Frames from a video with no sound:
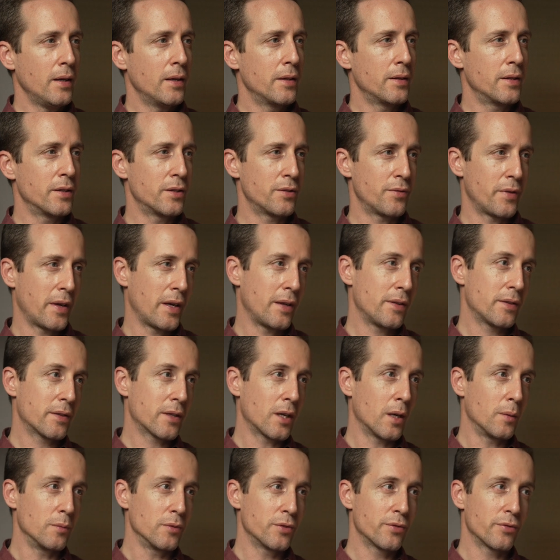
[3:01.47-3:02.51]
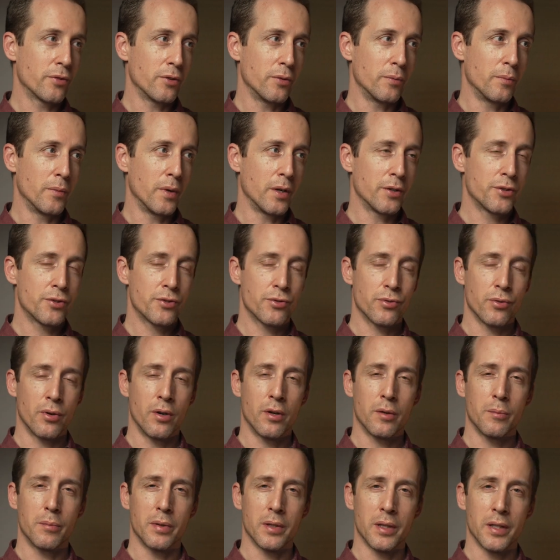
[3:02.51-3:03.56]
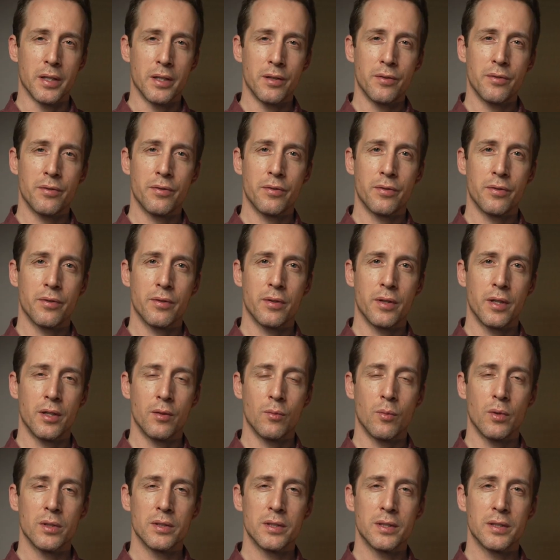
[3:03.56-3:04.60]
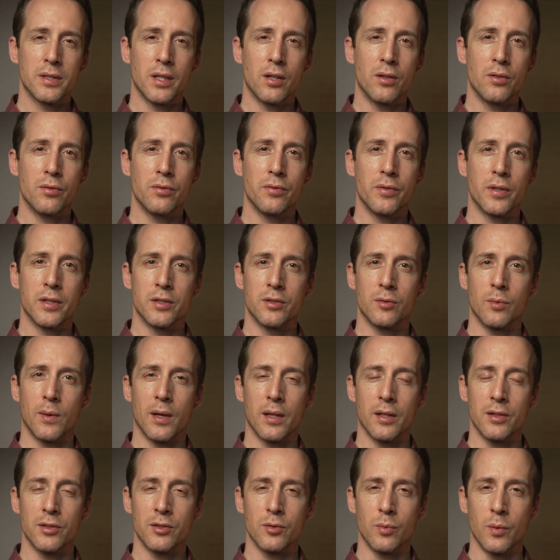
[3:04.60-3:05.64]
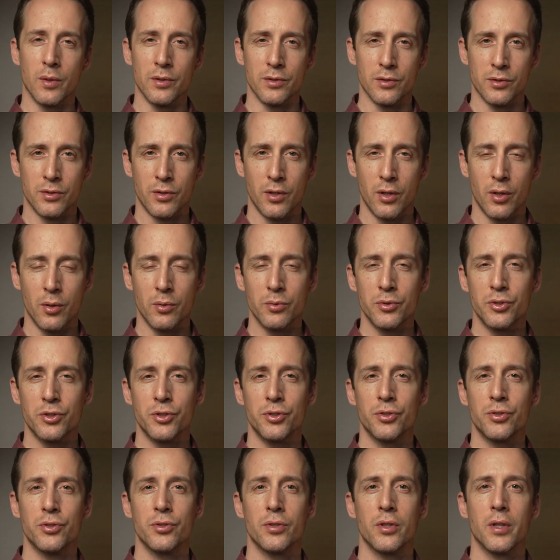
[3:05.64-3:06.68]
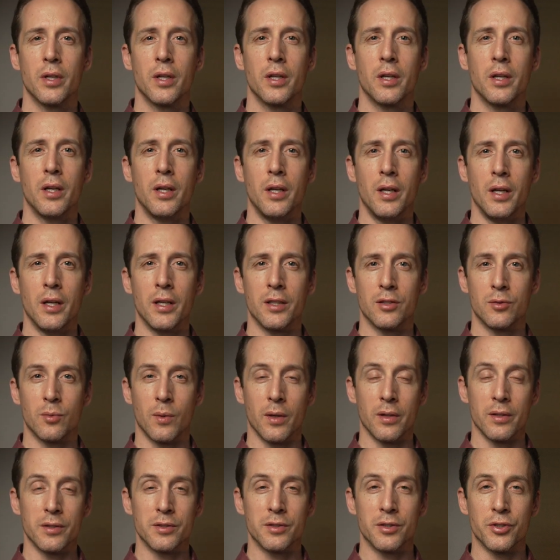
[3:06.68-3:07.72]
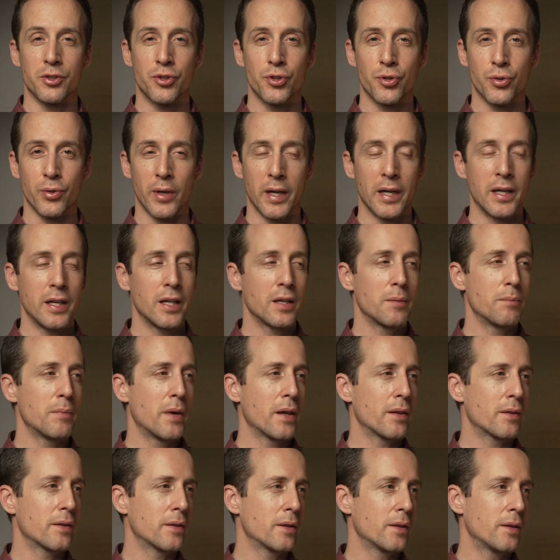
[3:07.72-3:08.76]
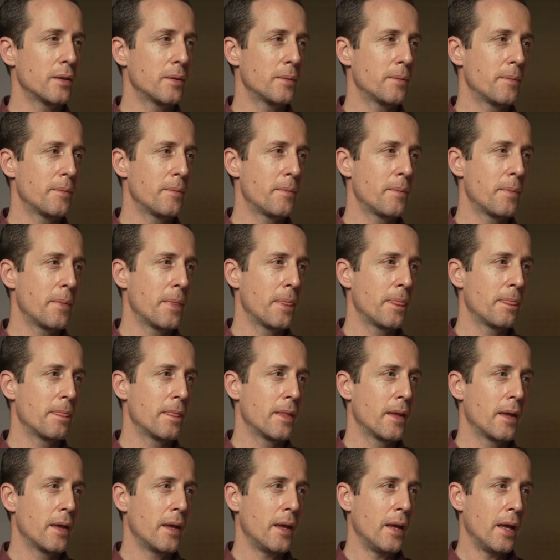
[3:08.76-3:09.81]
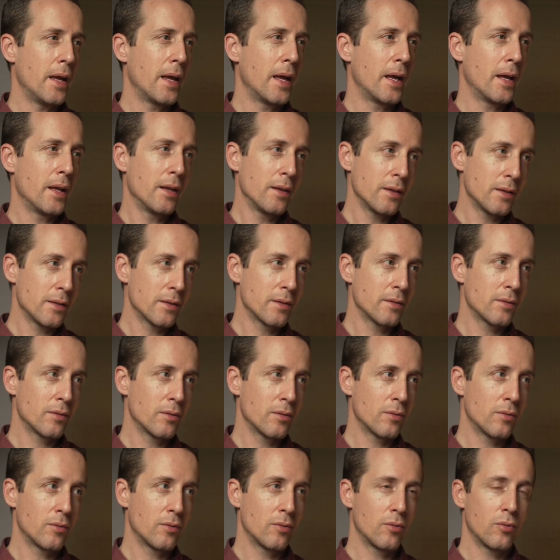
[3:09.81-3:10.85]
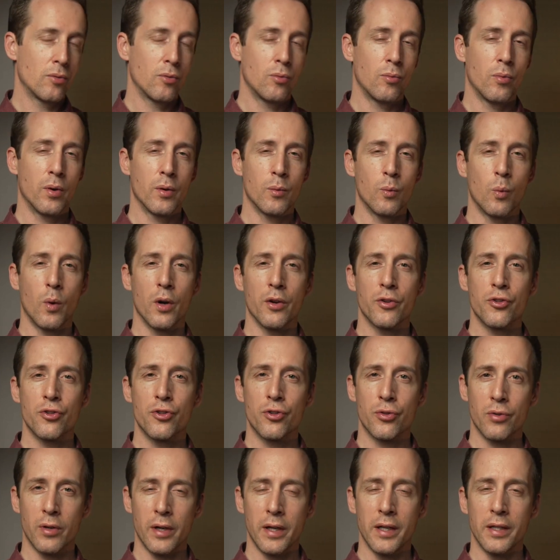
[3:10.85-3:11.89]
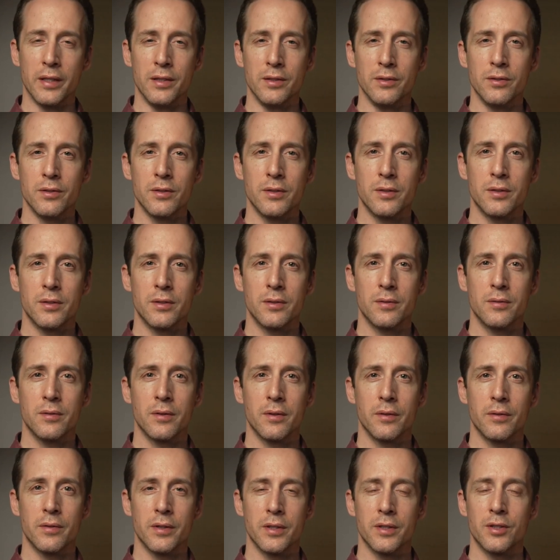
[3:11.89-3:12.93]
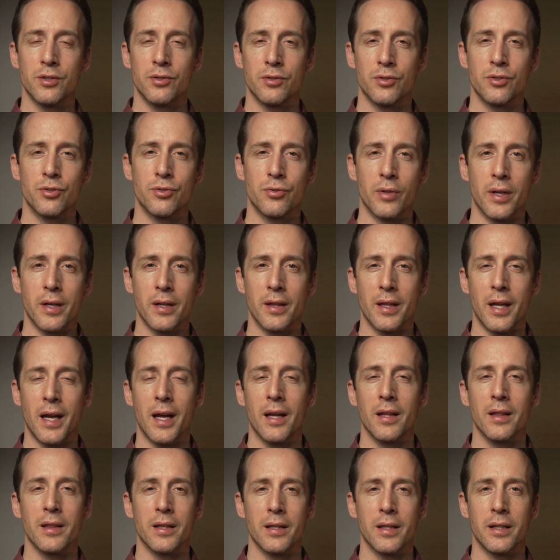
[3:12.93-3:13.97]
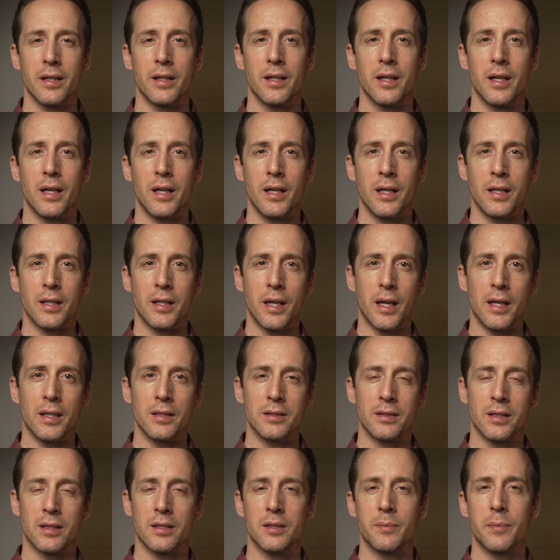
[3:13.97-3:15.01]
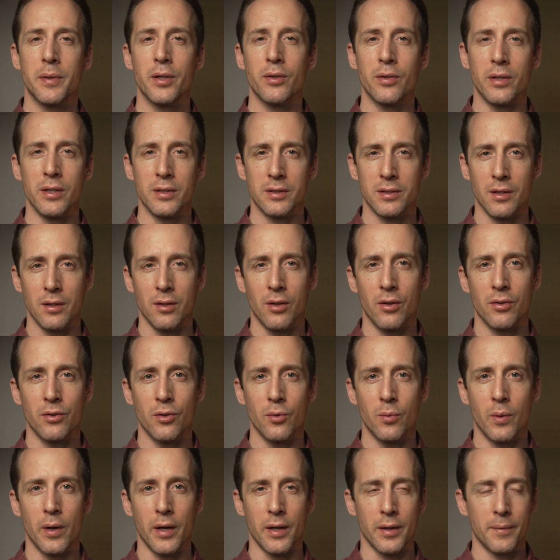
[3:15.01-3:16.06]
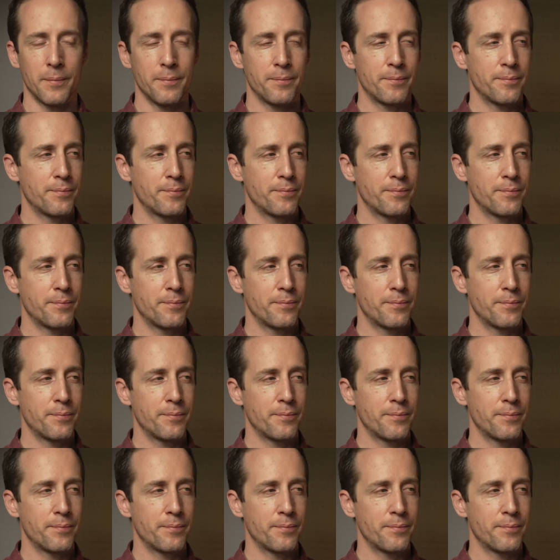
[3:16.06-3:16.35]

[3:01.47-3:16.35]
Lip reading: This faith comes from a strong belief in oneself, as well as one's coach, as well as the training method. And when one trains, this strength athlete gains experience along the way.